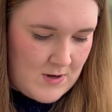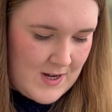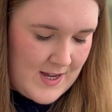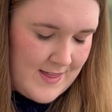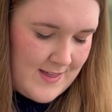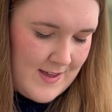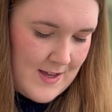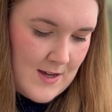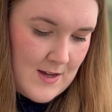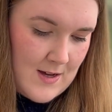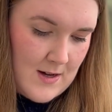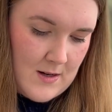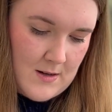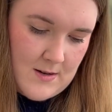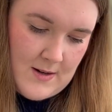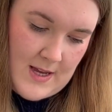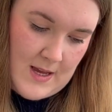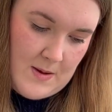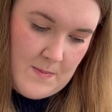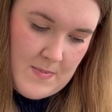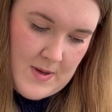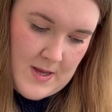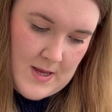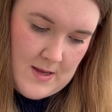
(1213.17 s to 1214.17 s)
I think I'll
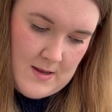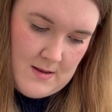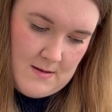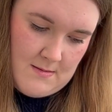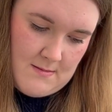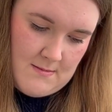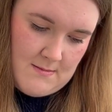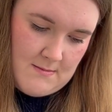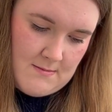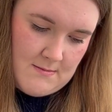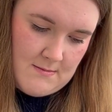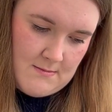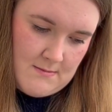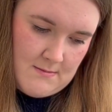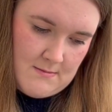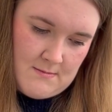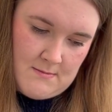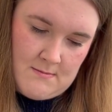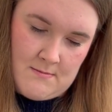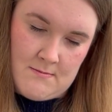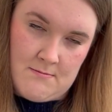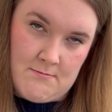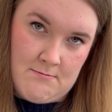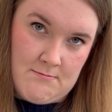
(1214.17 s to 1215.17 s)
keep it
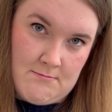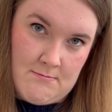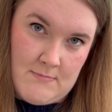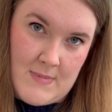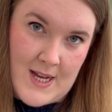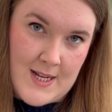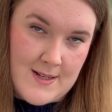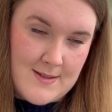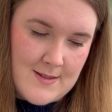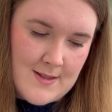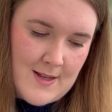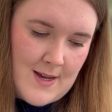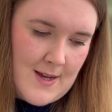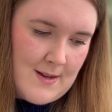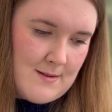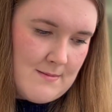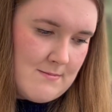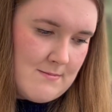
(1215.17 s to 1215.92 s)
as that.